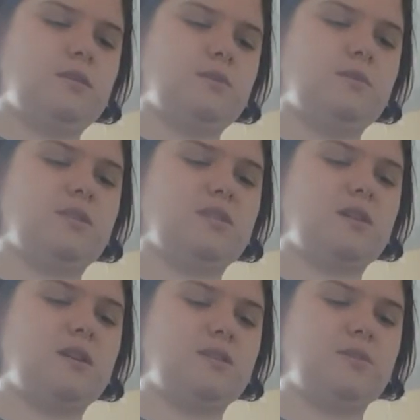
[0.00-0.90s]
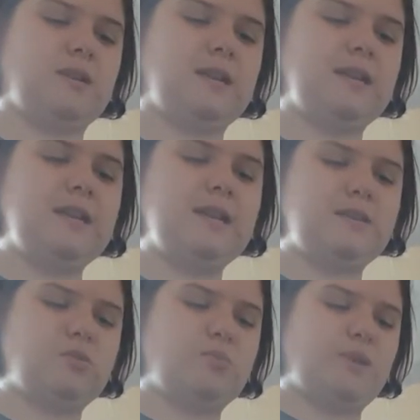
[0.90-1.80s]
Some of the sides are a
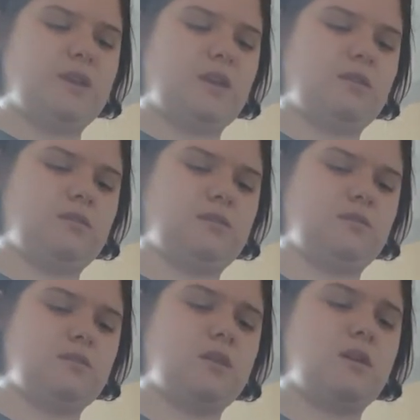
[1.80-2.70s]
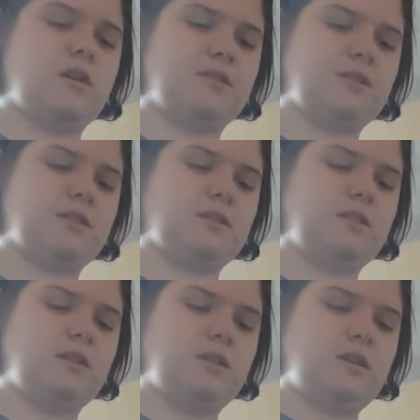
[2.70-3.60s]
little bit harder,
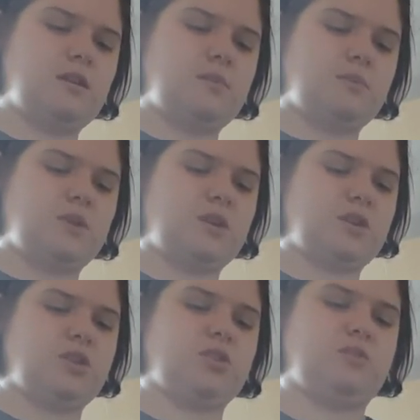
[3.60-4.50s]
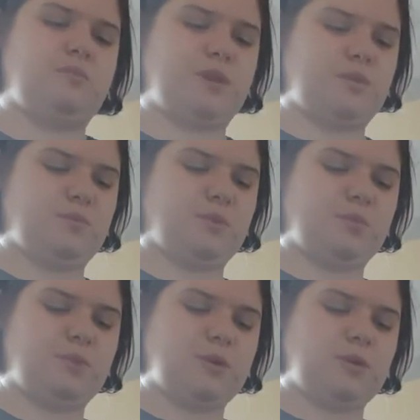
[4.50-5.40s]
but it shouldn't be a
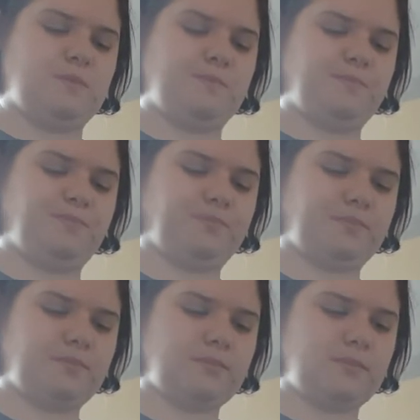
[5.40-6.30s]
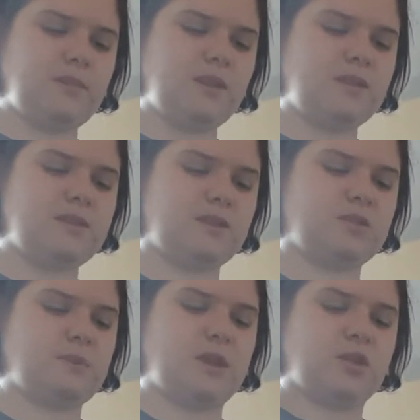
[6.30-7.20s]
problem. So
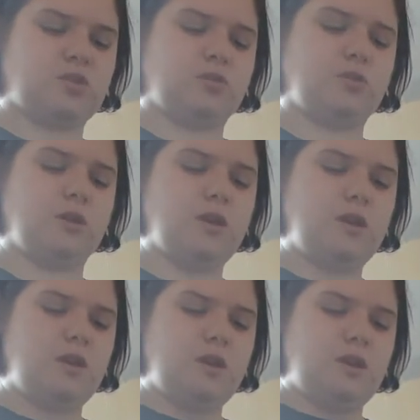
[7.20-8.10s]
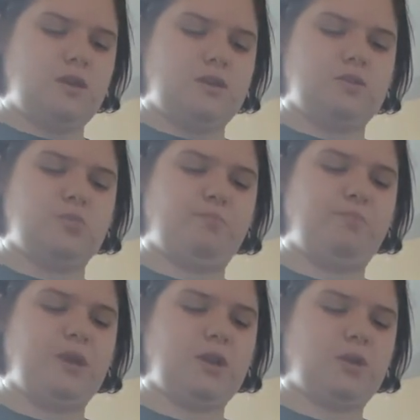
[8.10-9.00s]
just make sure there's no
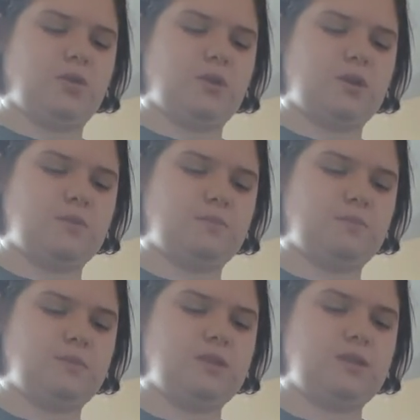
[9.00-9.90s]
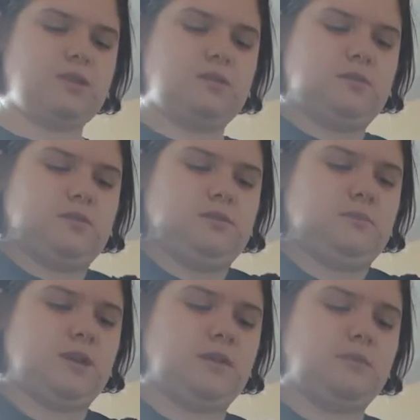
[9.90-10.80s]
big crumbs.
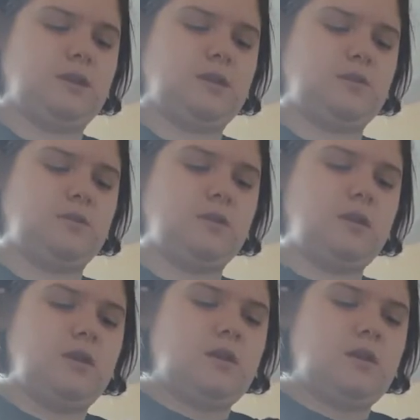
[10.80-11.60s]
Make them little.